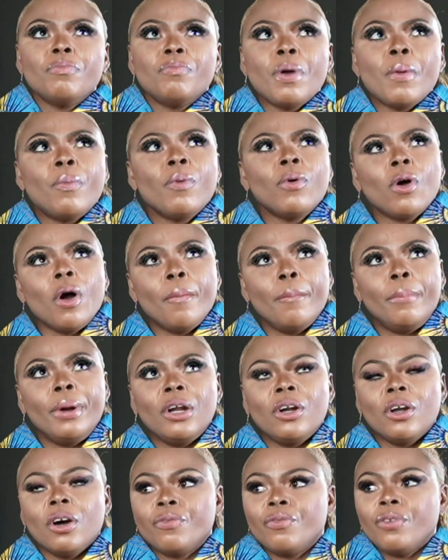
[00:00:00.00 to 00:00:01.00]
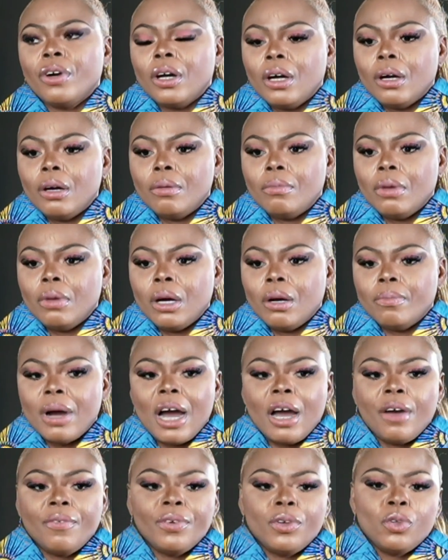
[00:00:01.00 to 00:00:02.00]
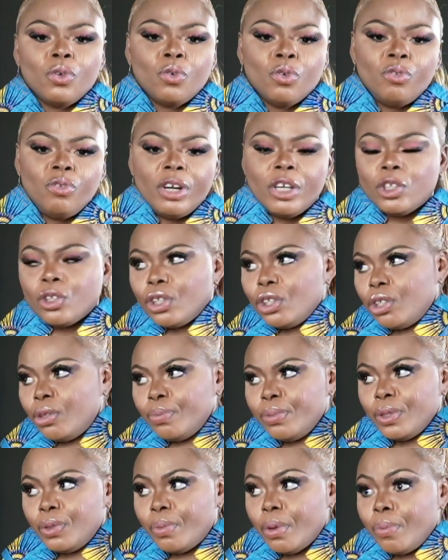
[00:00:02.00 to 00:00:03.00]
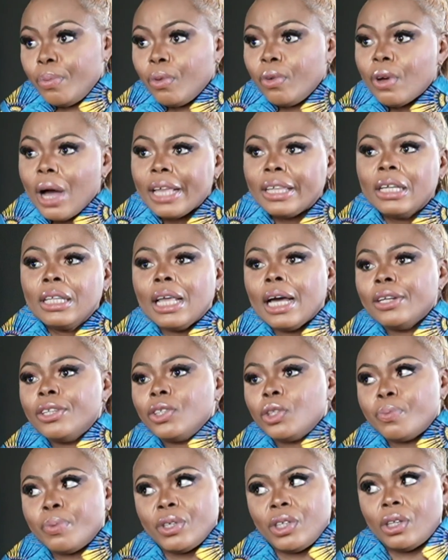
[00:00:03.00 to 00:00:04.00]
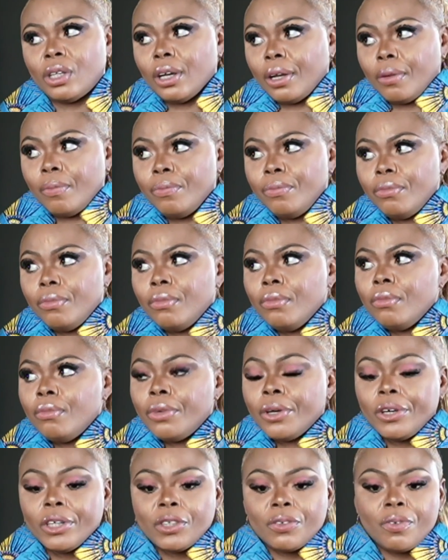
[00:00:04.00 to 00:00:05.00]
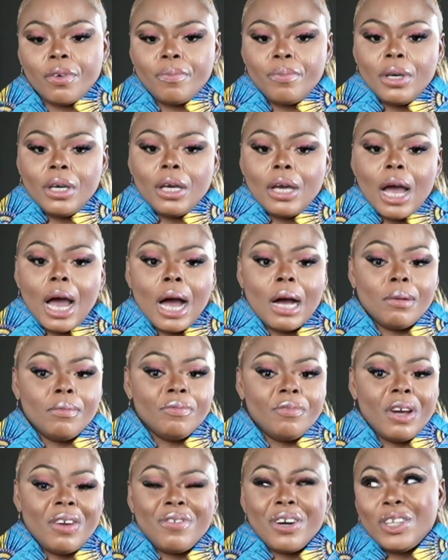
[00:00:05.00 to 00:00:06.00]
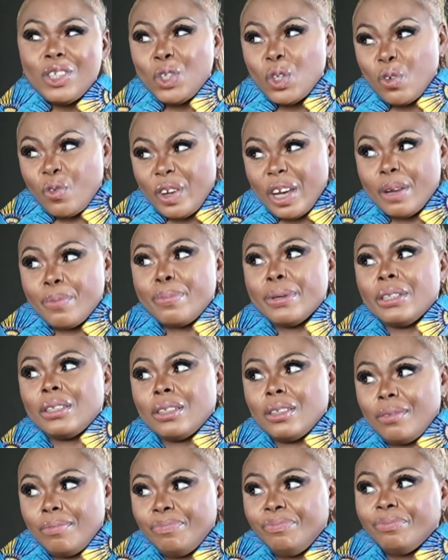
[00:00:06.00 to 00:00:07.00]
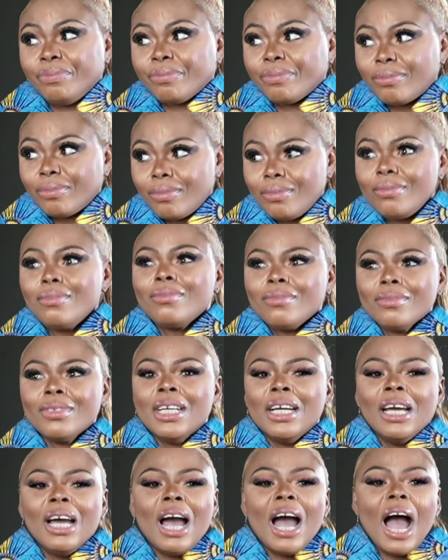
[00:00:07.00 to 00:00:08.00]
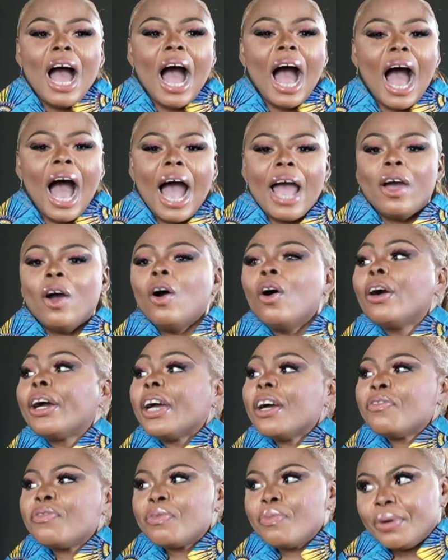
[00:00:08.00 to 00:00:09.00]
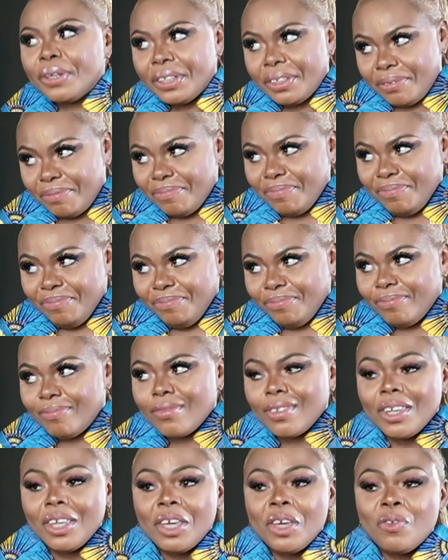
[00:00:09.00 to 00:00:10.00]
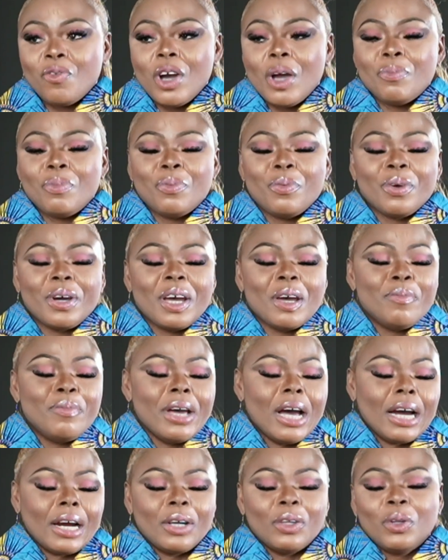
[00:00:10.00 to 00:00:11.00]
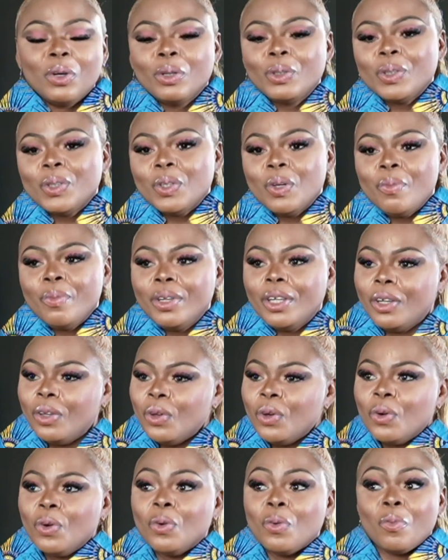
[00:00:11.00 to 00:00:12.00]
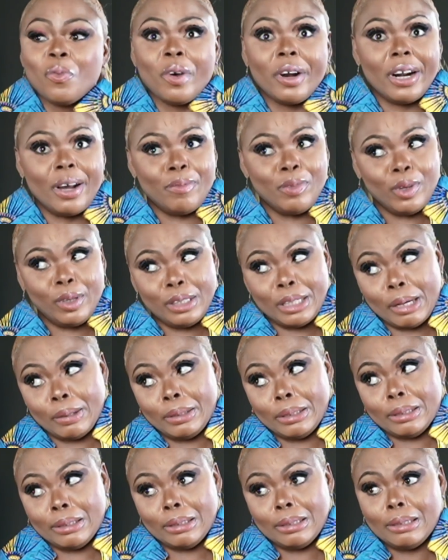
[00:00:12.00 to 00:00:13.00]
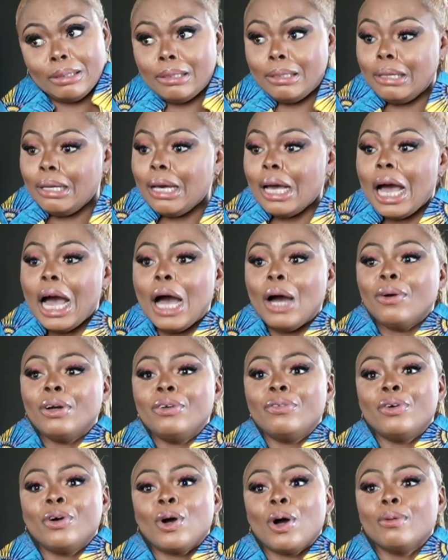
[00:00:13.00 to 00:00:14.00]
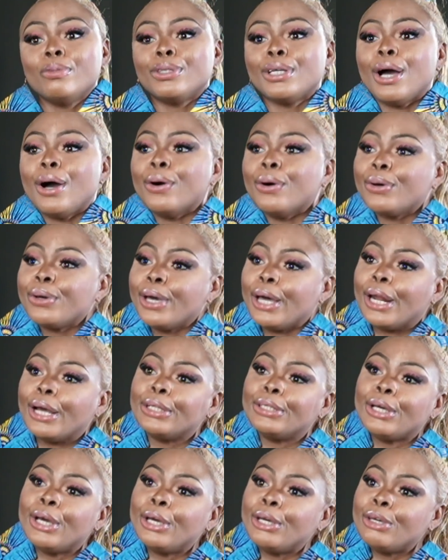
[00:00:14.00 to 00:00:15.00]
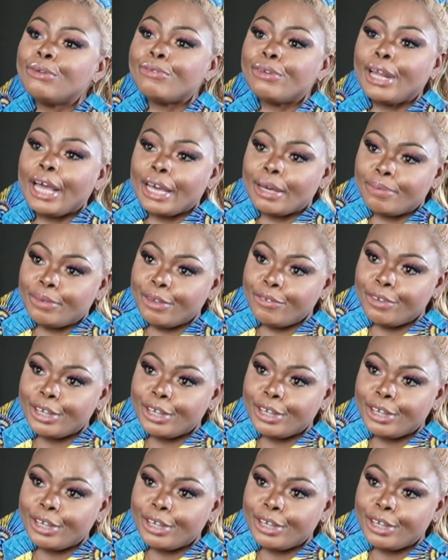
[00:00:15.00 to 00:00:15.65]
people complain of um, um, having good relationship with people. I think that is personal mm. because for me, I'm a very, very jovial person. Okay. I hug everybody. Mm. Even when people get me angry, those who know me, they know when I'm done shouting. Mm. I will even come to you and hug you and I'll tell you, if you like the